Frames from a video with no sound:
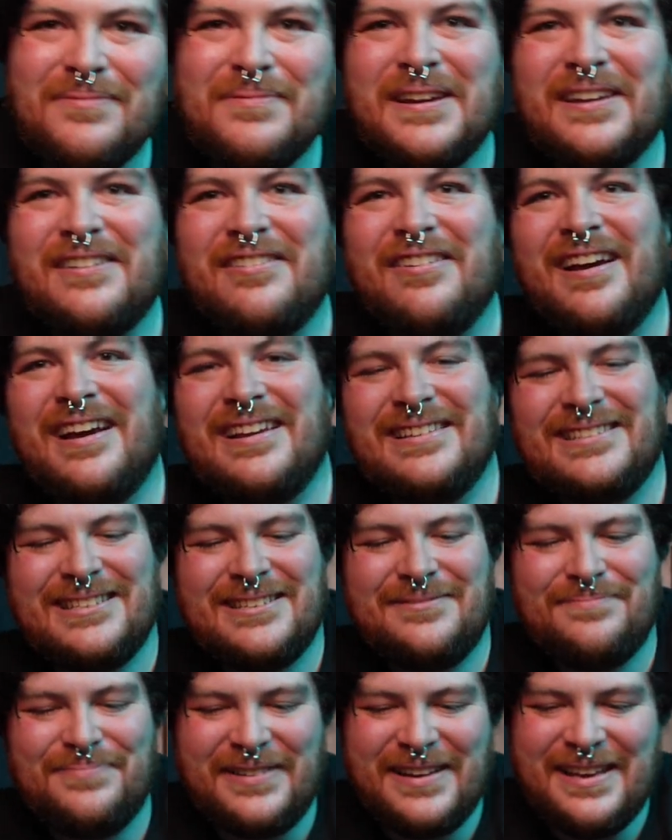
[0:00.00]
bit
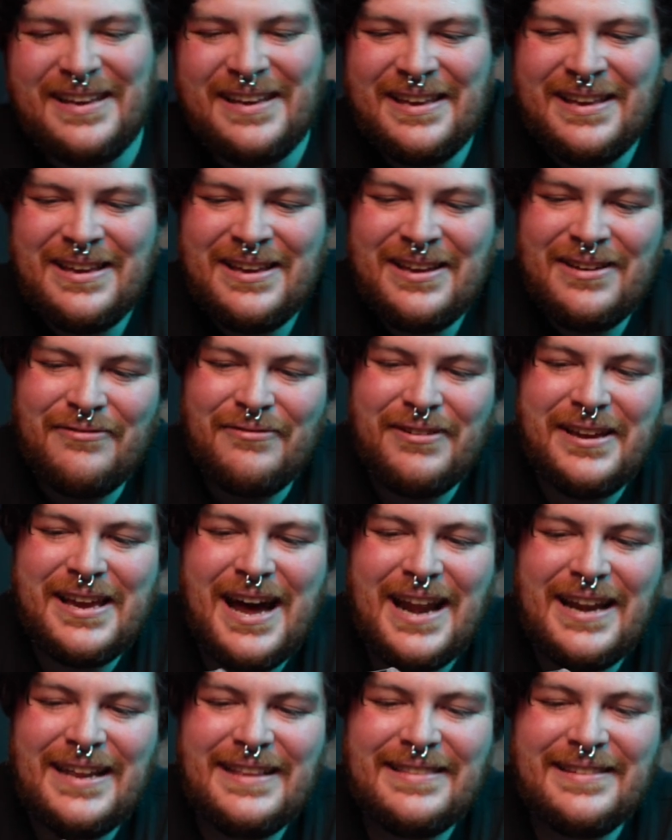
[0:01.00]
crazy, but we
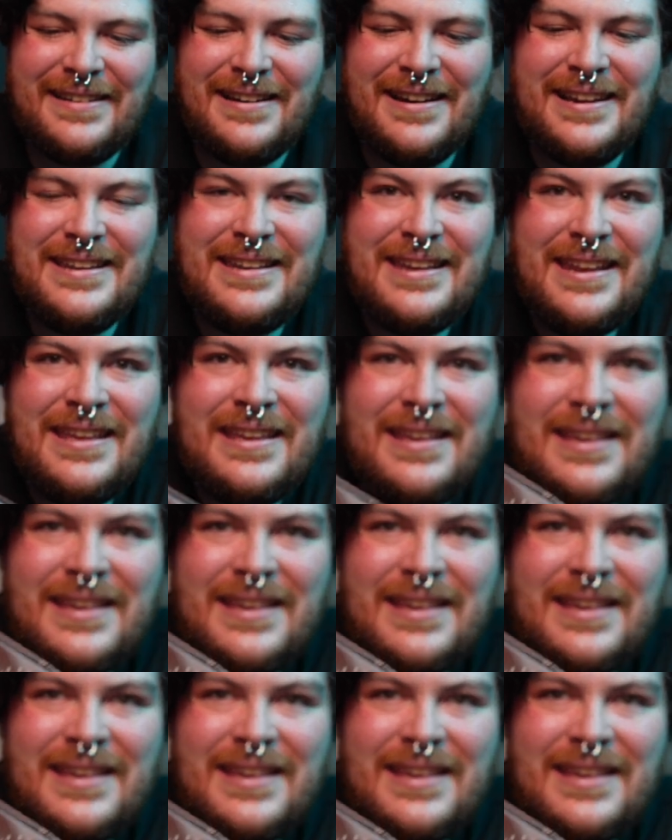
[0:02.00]
got it done.